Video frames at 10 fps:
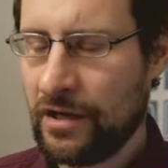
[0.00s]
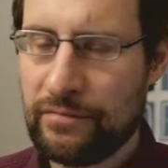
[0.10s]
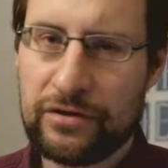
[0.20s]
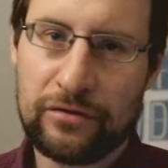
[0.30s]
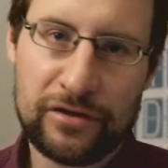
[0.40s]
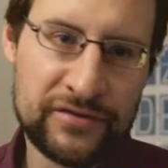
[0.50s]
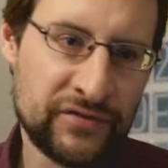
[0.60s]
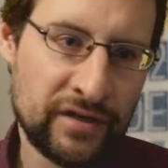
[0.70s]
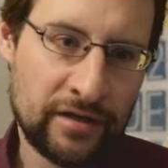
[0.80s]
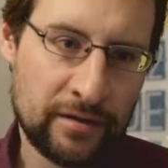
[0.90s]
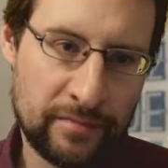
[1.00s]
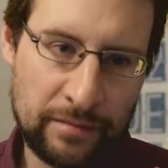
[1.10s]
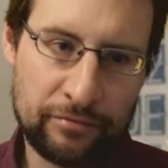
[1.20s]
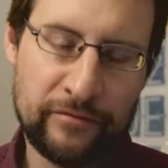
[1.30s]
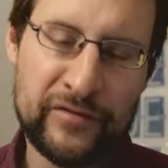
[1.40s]
because my
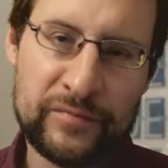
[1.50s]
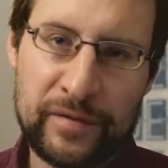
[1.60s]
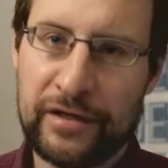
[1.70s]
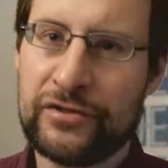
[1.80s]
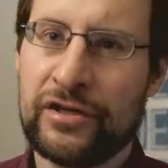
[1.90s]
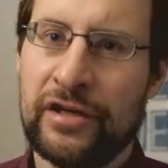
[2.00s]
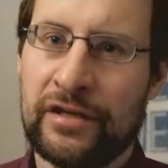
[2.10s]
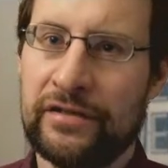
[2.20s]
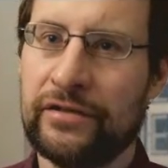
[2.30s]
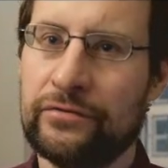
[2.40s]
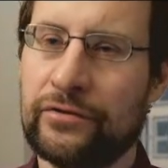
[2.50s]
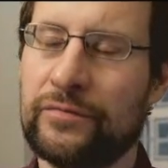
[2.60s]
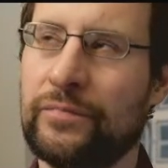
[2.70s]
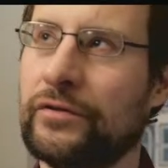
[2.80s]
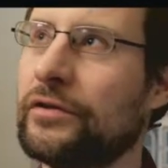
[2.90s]
previous patch did
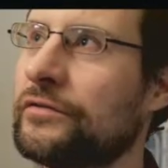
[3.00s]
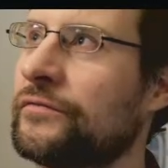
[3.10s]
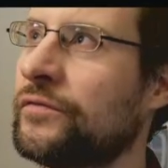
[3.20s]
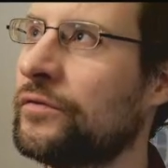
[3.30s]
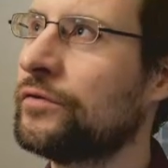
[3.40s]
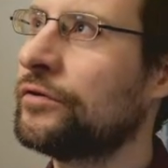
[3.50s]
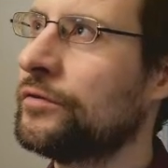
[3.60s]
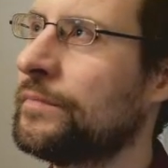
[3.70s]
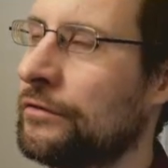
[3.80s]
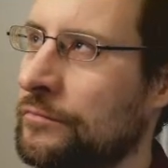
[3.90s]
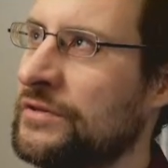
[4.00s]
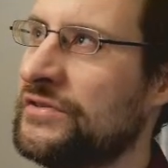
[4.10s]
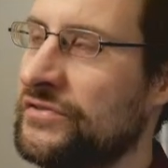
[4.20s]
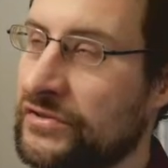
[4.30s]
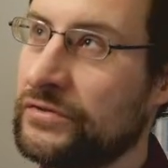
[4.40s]
not build for PowerPC
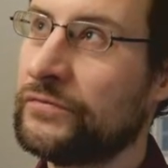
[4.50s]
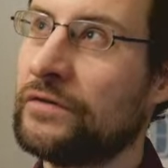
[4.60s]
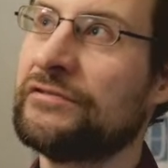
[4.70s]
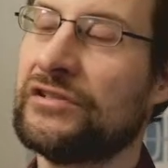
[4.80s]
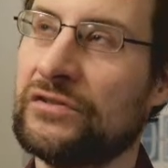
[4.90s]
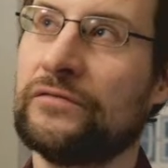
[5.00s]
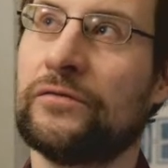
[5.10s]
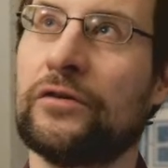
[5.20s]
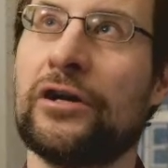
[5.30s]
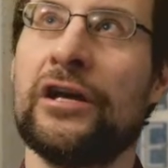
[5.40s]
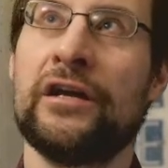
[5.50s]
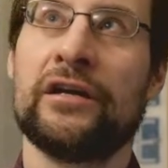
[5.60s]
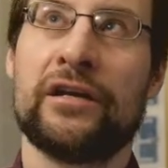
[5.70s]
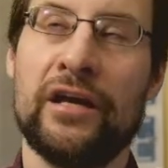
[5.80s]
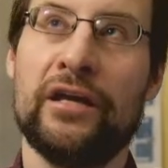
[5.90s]
64 with
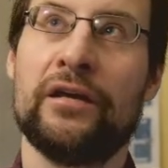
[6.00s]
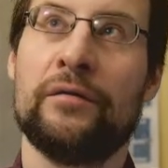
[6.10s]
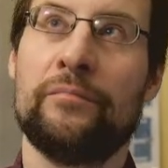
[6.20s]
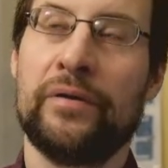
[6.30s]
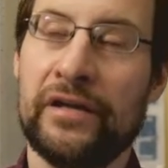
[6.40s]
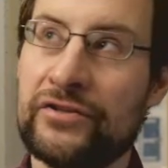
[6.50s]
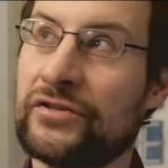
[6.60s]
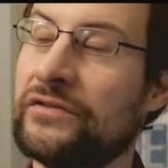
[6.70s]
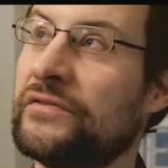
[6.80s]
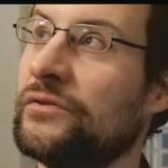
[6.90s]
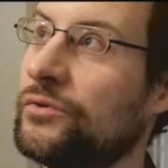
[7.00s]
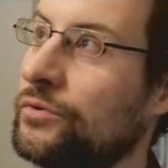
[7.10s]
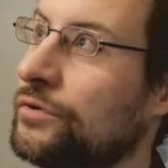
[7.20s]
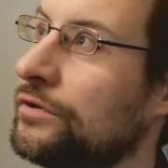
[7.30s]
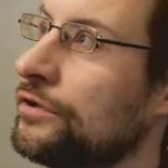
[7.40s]
64K pages
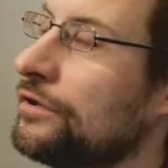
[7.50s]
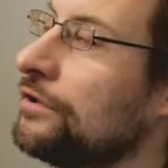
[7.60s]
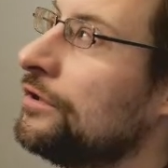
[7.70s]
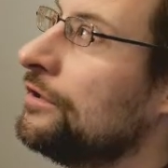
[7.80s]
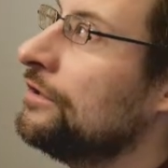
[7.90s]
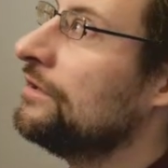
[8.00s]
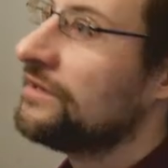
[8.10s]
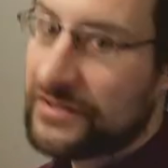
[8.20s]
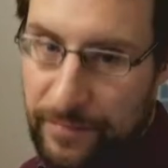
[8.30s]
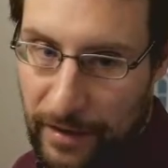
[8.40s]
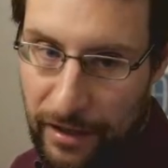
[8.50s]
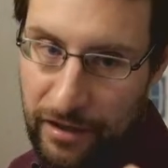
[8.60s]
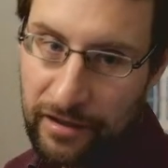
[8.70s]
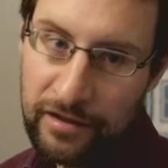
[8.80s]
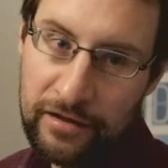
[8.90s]
or
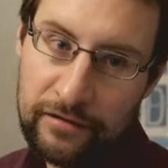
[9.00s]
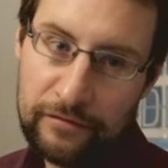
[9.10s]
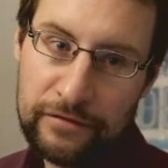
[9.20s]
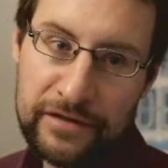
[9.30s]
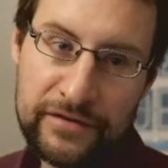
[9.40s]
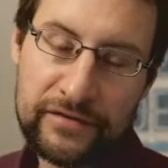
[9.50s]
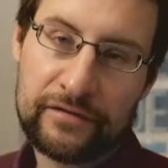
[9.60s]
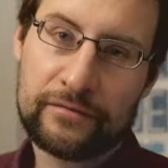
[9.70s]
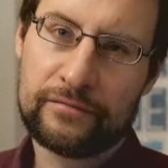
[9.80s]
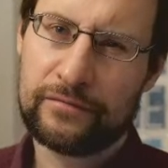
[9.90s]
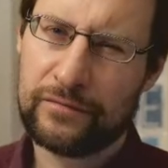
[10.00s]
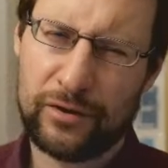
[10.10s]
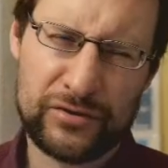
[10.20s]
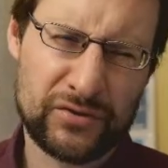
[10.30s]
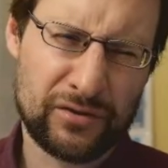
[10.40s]
Spark with
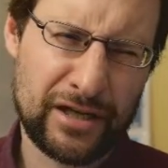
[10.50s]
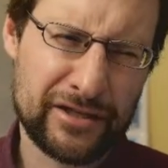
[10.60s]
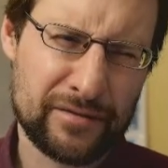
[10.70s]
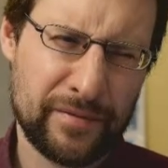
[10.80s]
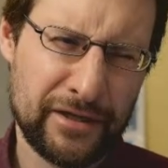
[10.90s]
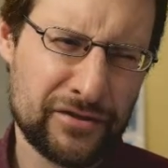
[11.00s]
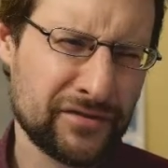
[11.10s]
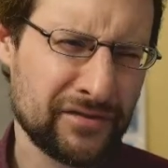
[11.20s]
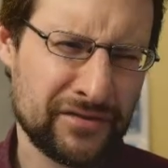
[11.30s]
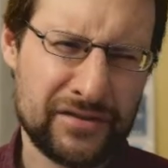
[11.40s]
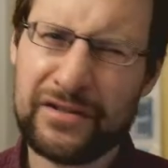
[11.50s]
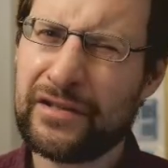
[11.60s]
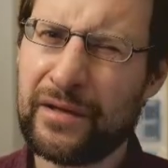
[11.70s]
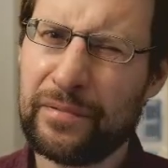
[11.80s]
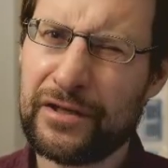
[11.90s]
also larger pages,
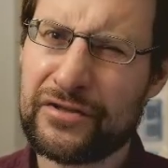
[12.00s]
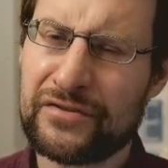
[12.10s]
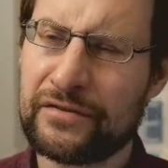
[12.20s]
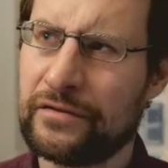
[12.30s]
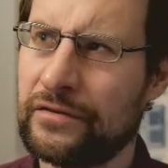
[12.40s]
16K pages